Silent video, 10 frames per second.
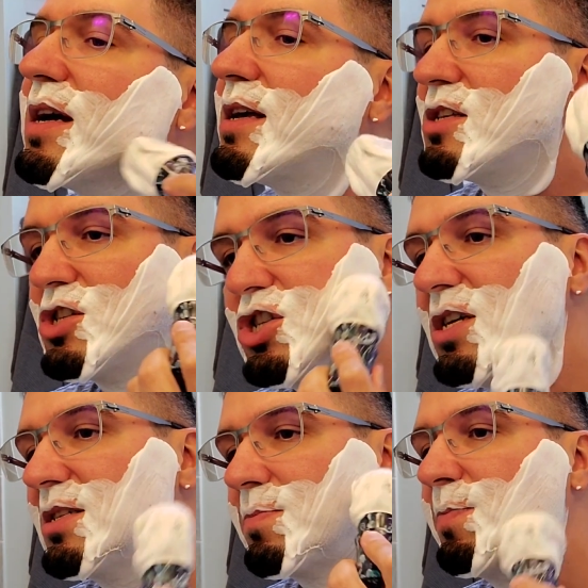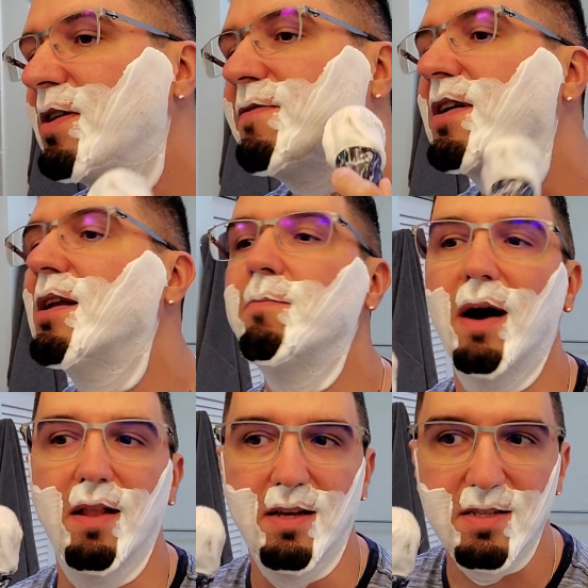way. It's just perfectly
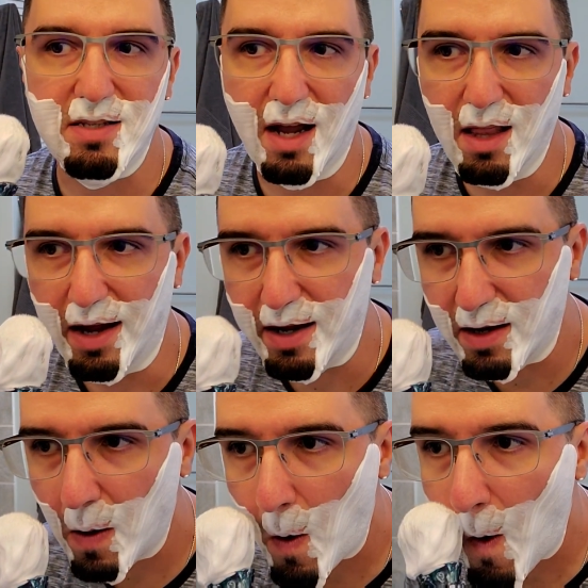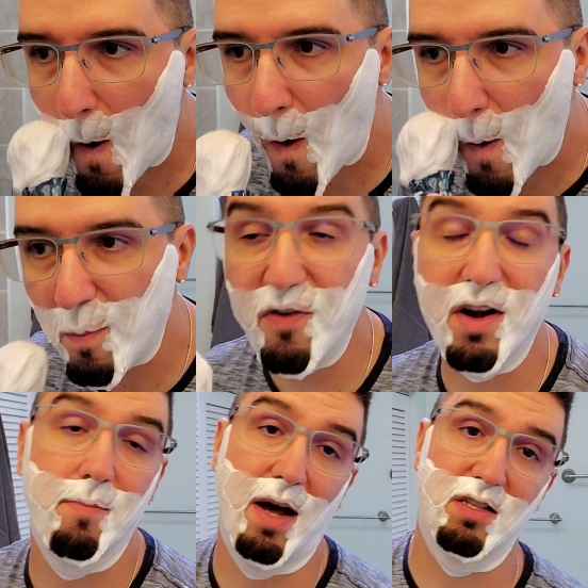balanced. I like it.
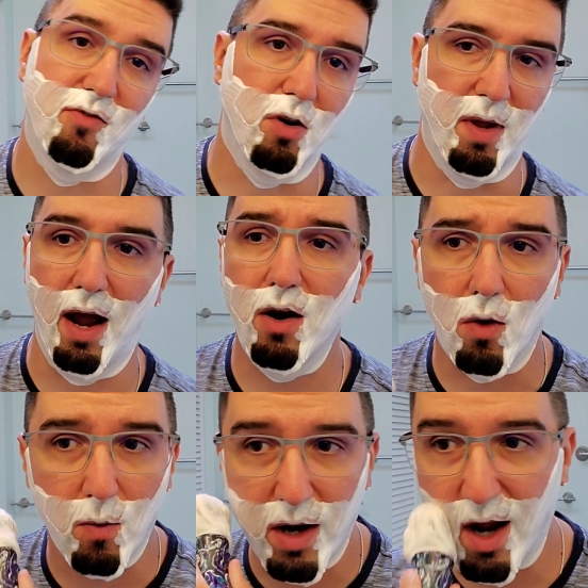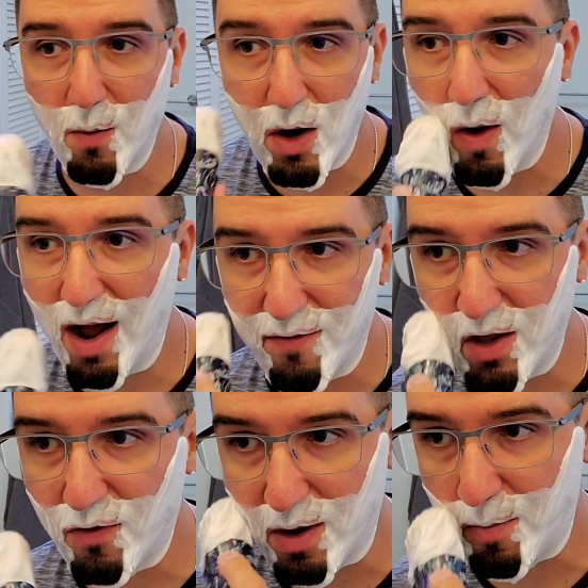Perfectly balanced for me. I know we all have
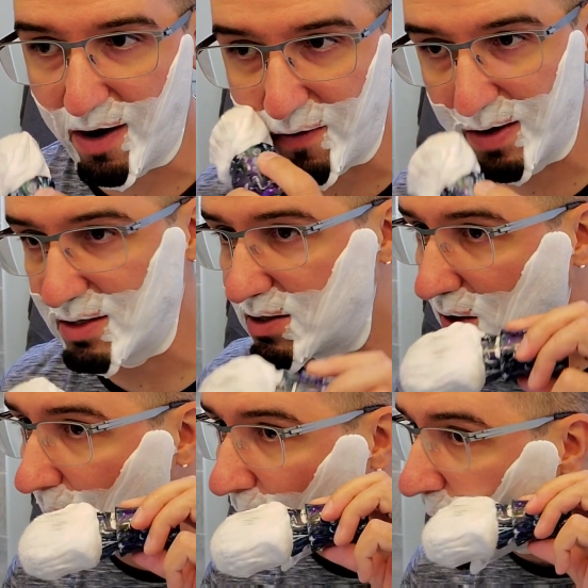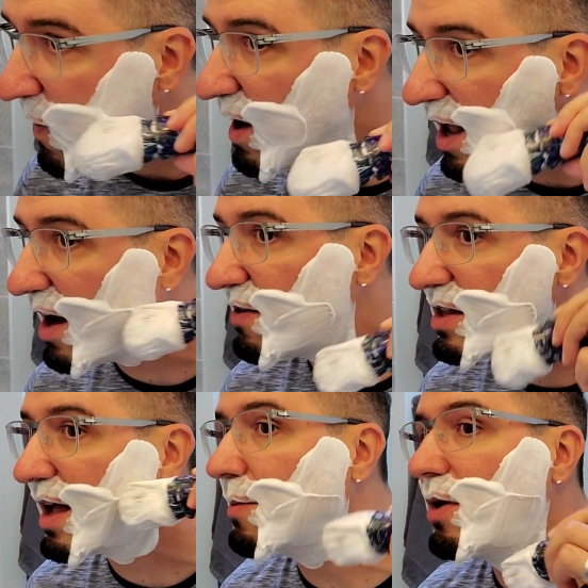different preferences, so
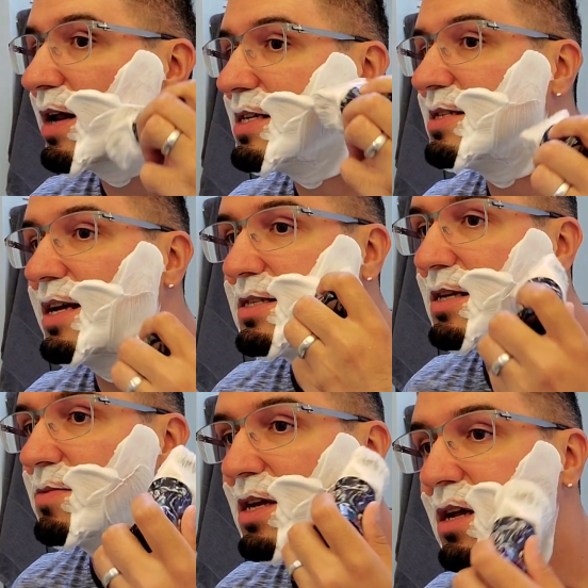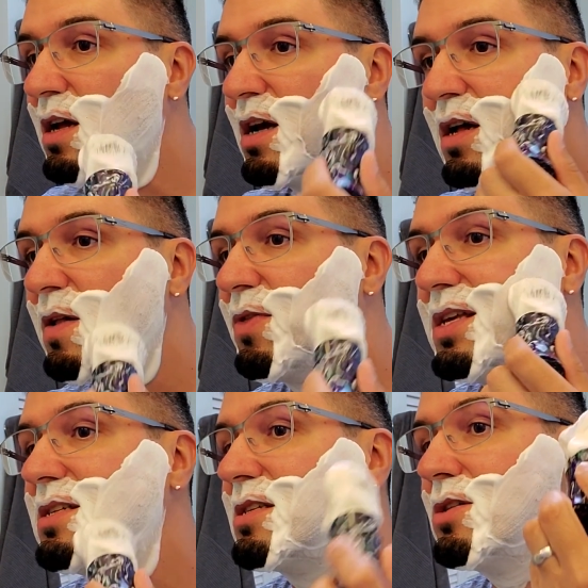every time when I state something,
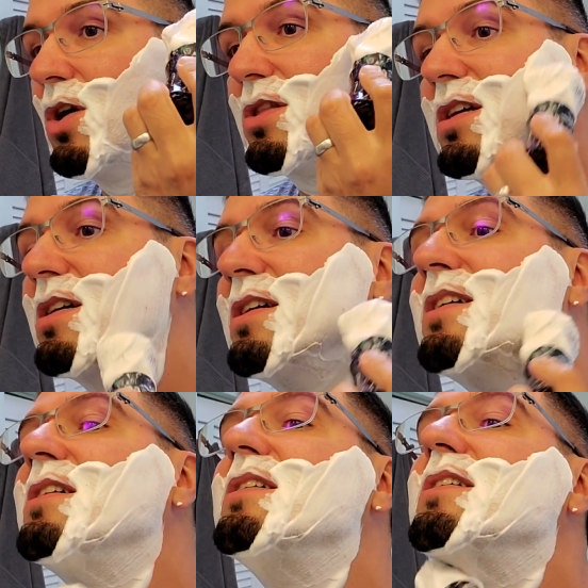this is not a